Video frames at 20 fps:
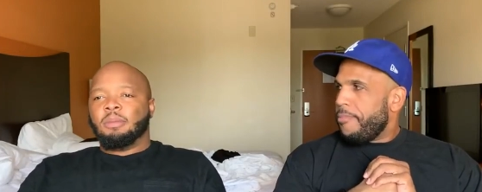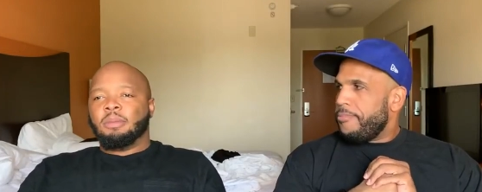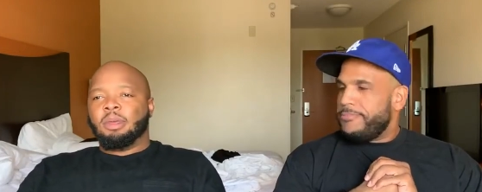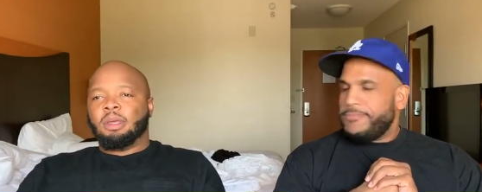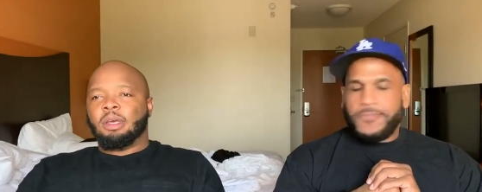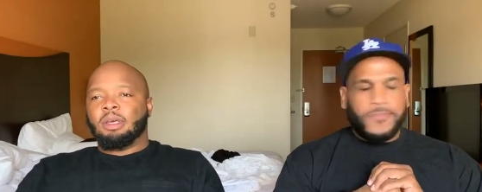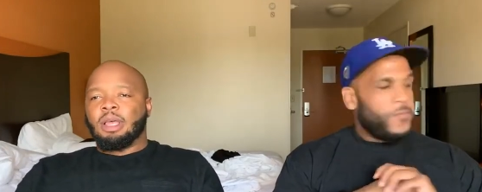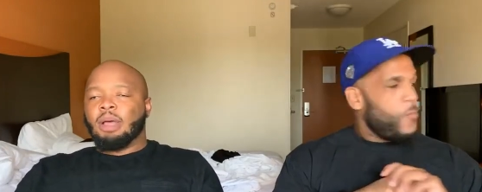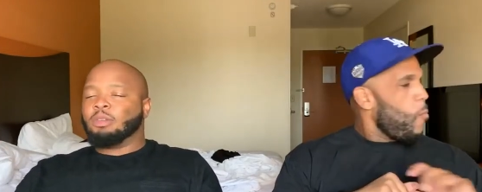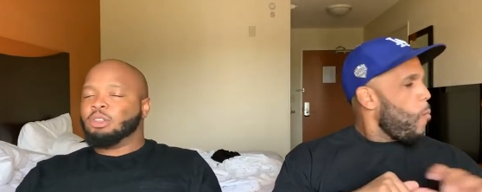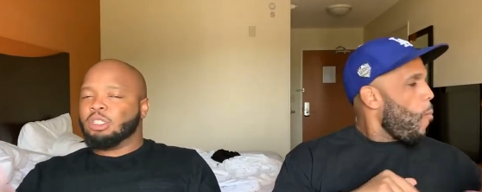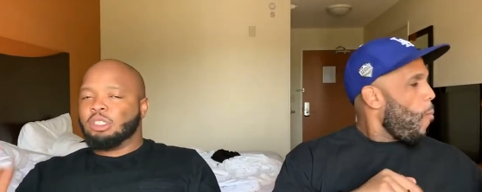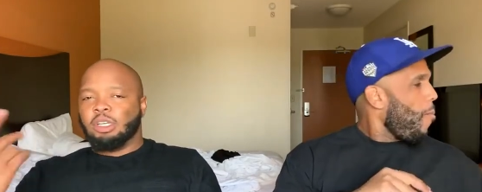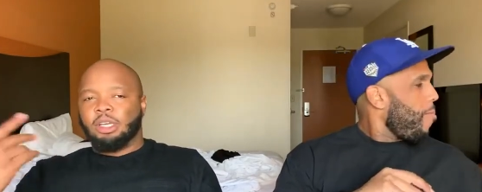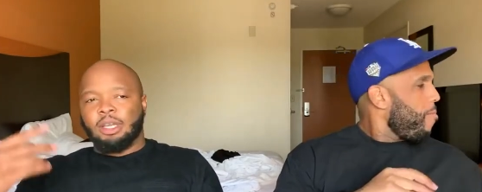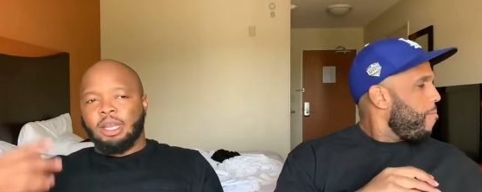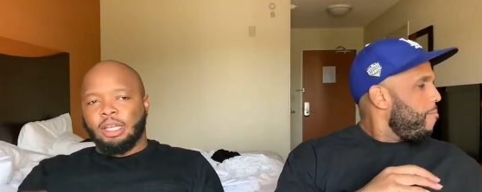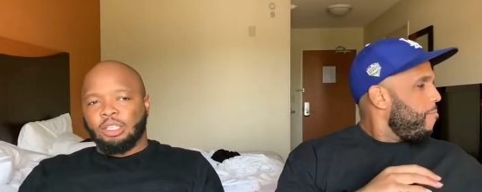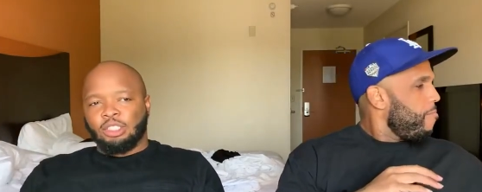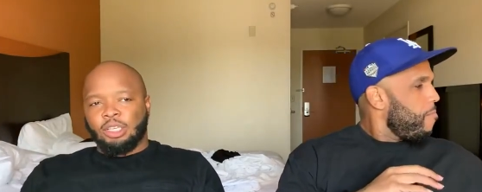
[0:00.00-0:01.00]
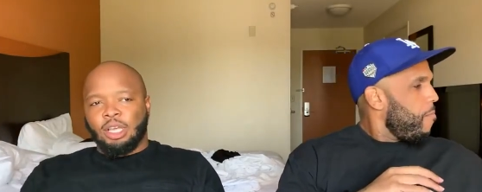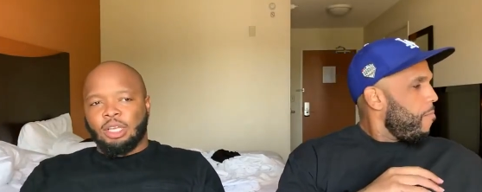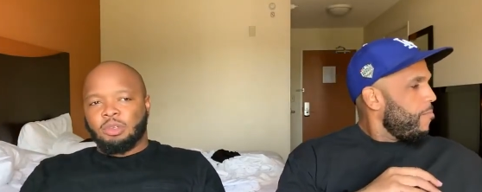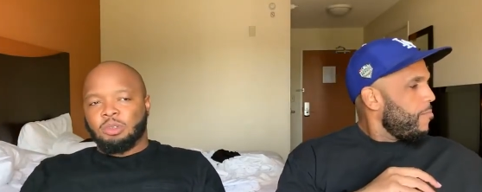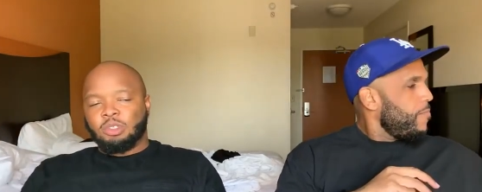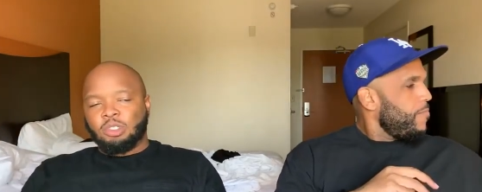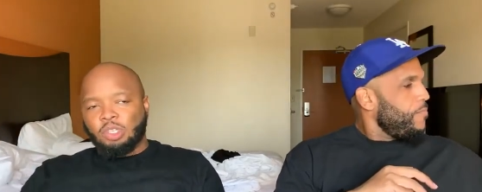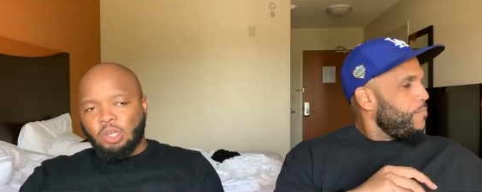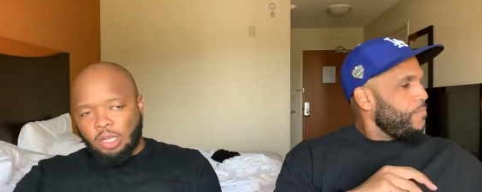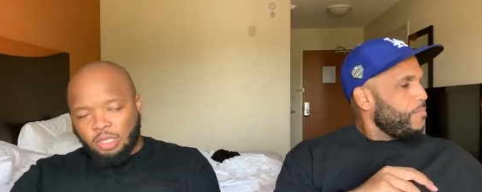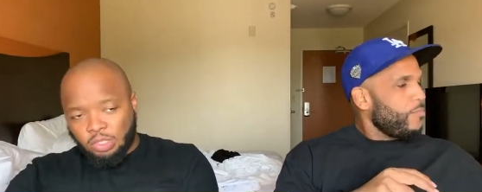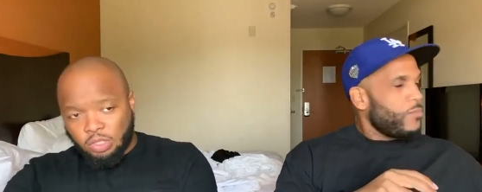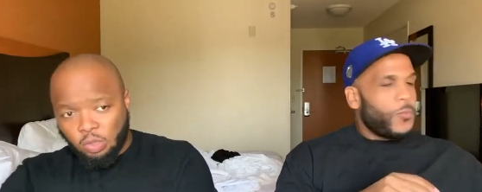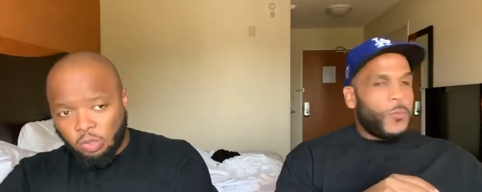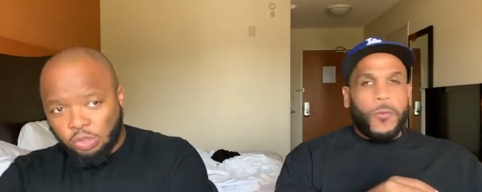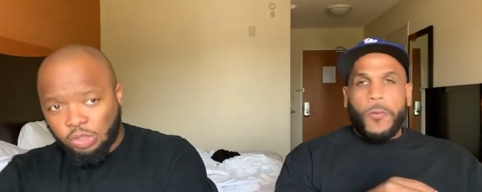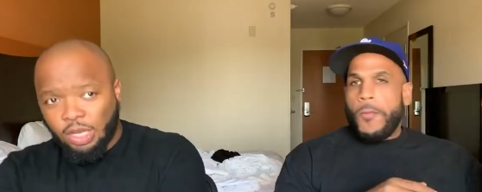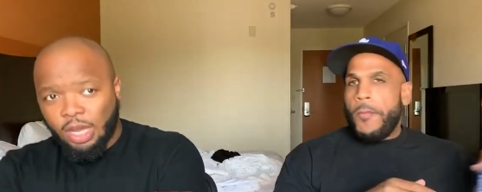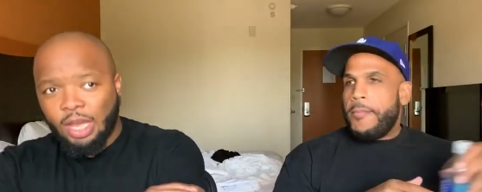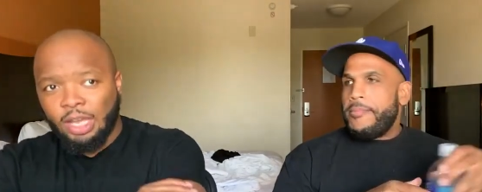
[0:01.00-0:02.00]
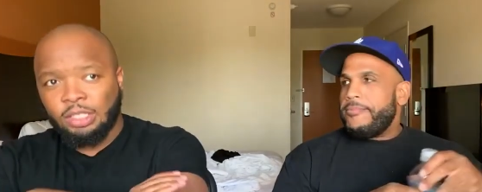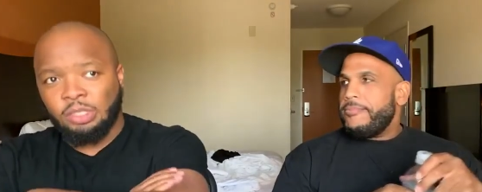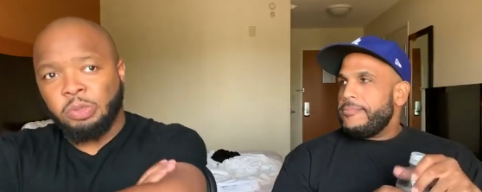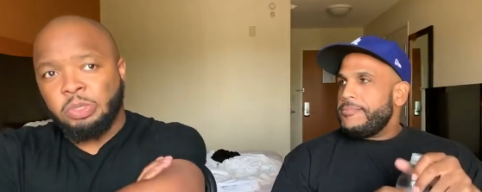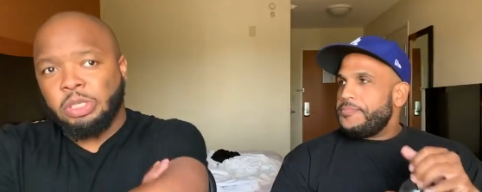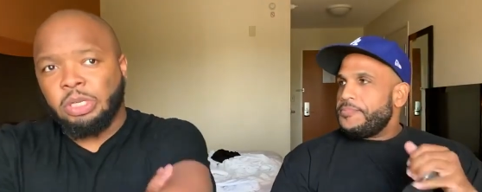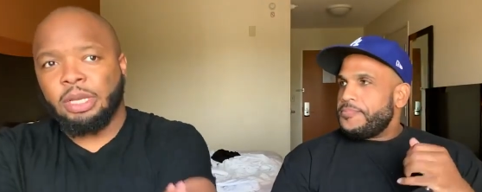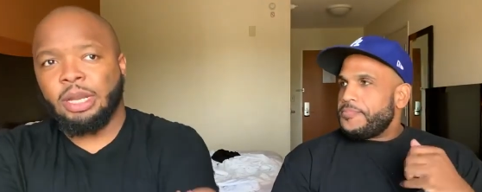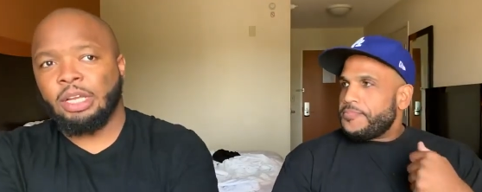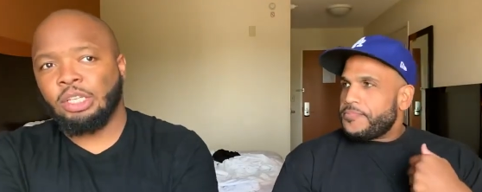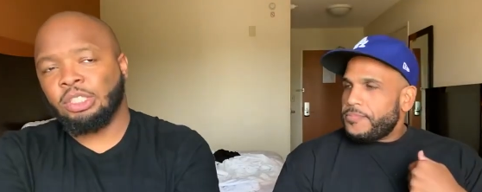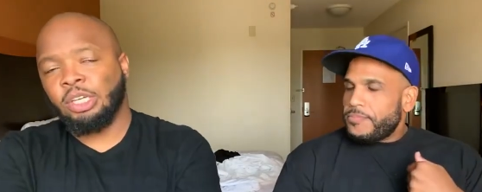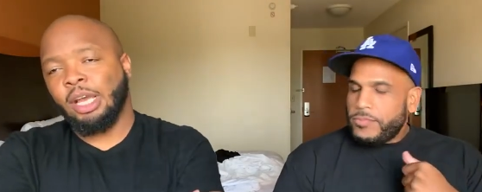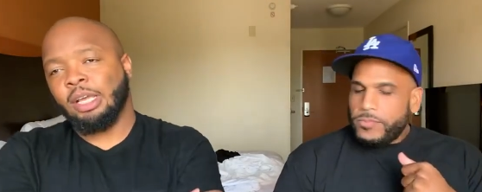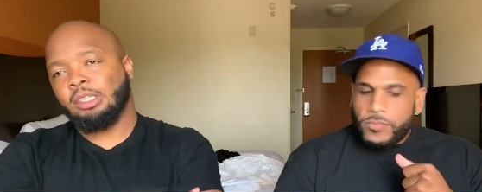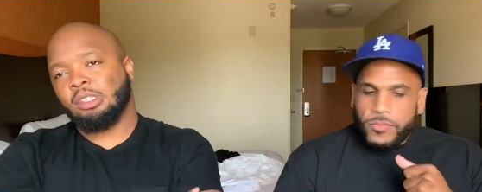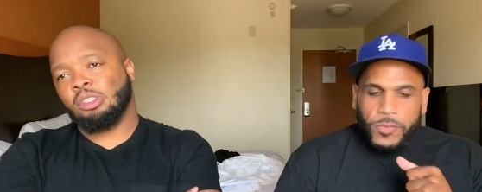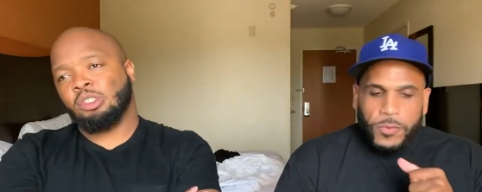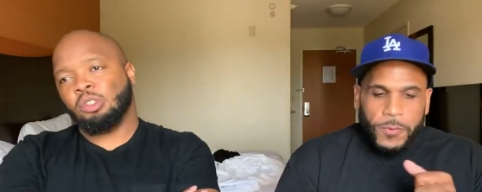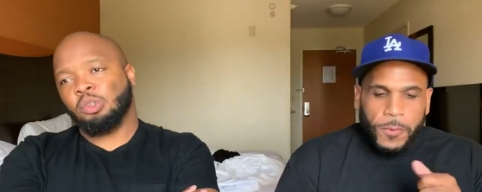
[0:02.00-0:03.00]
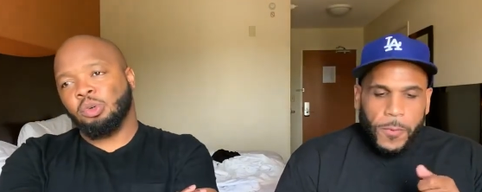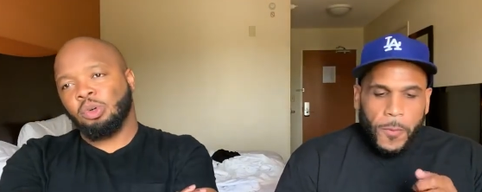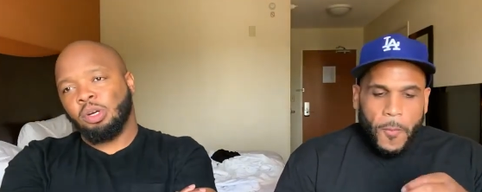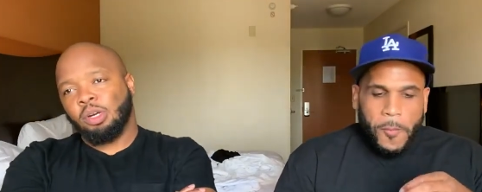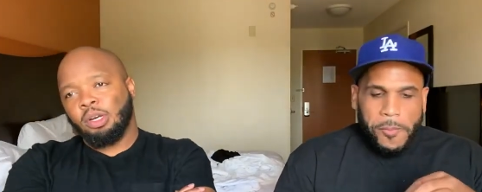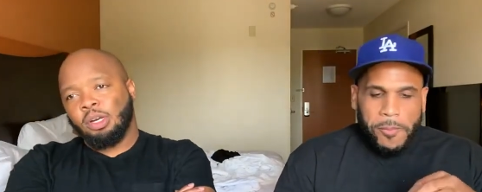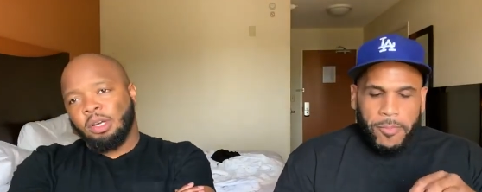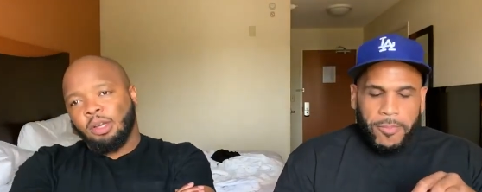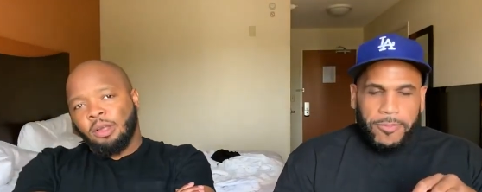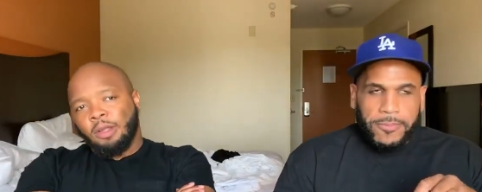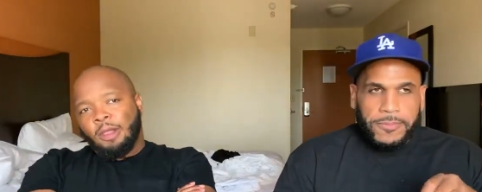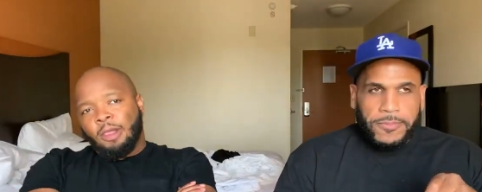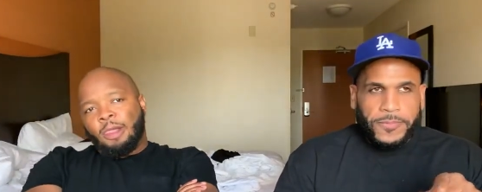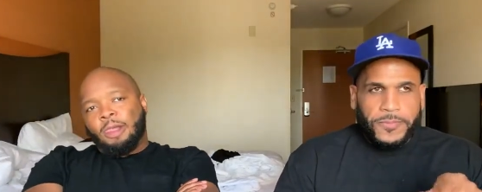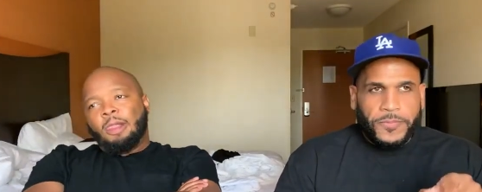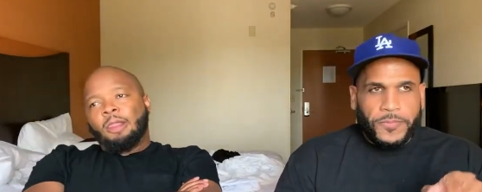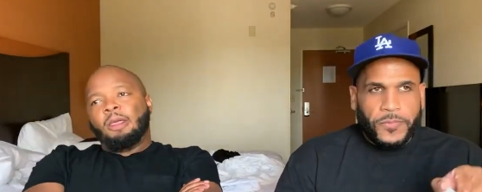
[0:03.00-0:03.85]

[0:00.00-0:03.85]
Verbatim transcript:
Speaker 1: Because I was just looking at channels. I showed Josh. I was looking at Chance's tour. Mm-hmm.